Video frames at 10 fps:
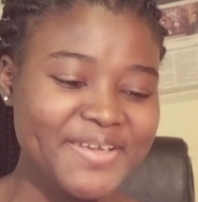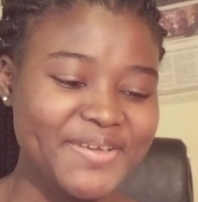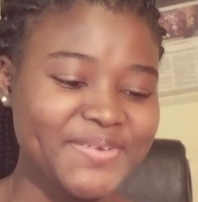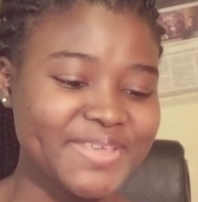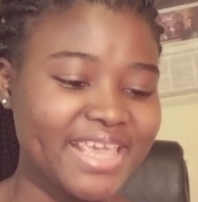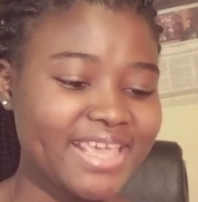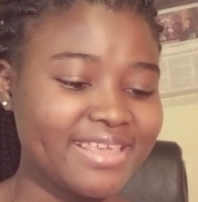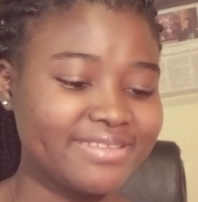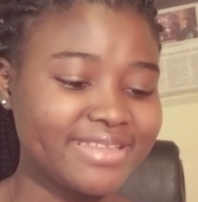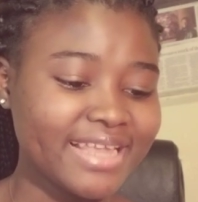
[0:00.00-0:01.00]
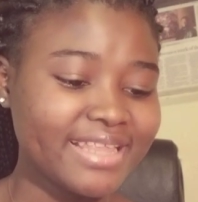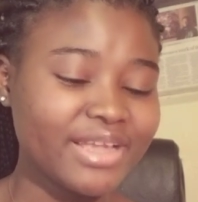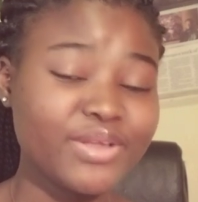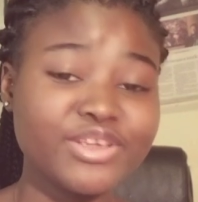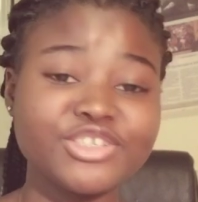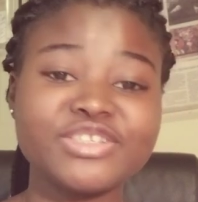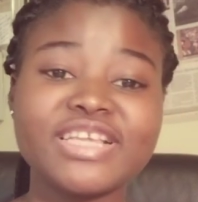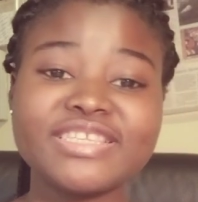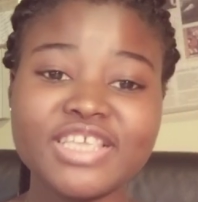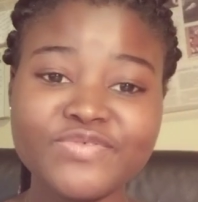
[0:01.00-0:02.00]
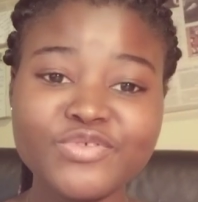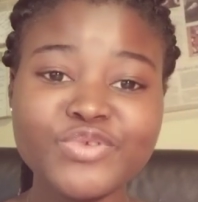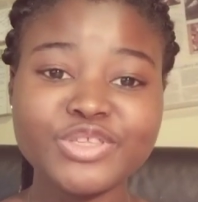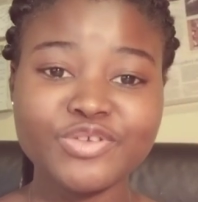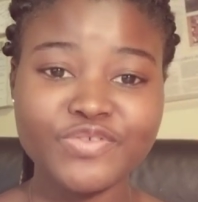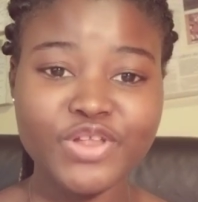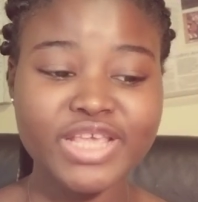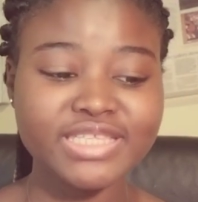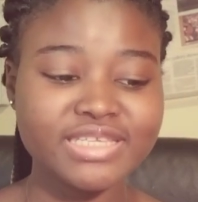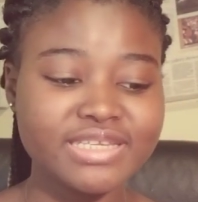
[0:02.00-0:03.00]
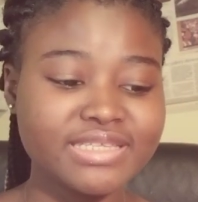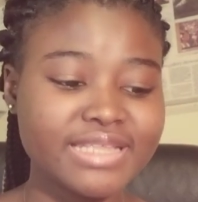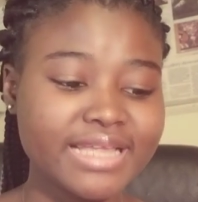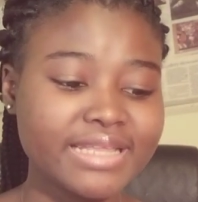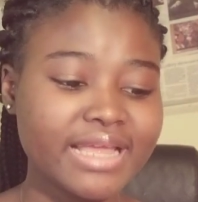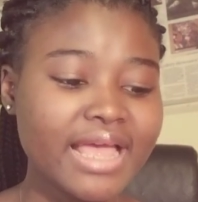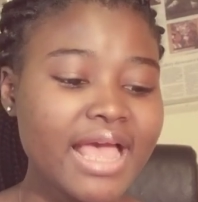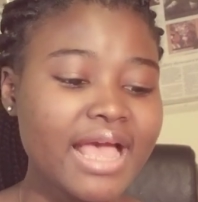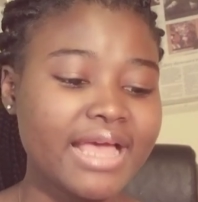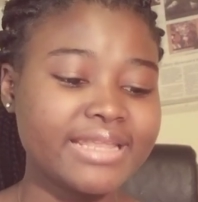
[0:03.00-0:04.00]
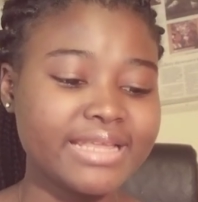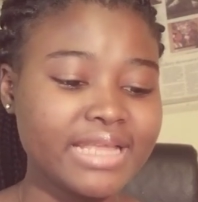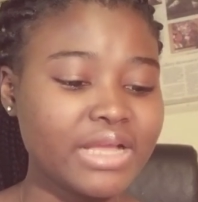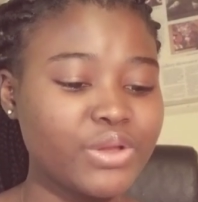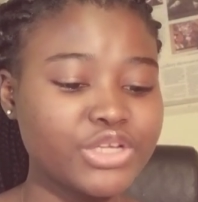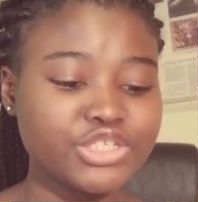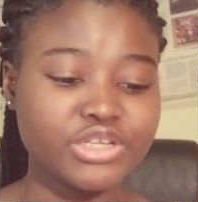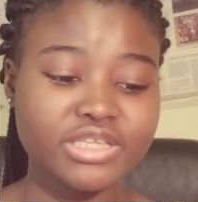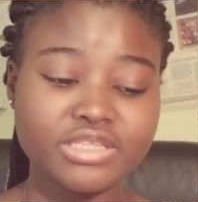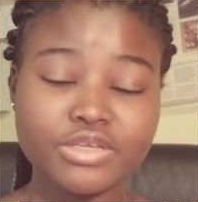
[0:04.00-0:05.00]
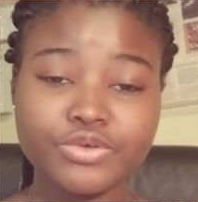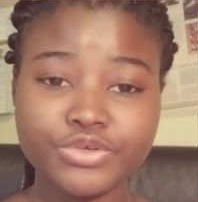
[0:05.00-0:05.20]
Okay, data collection. There's 7 ways of collecting this data, and data collection is a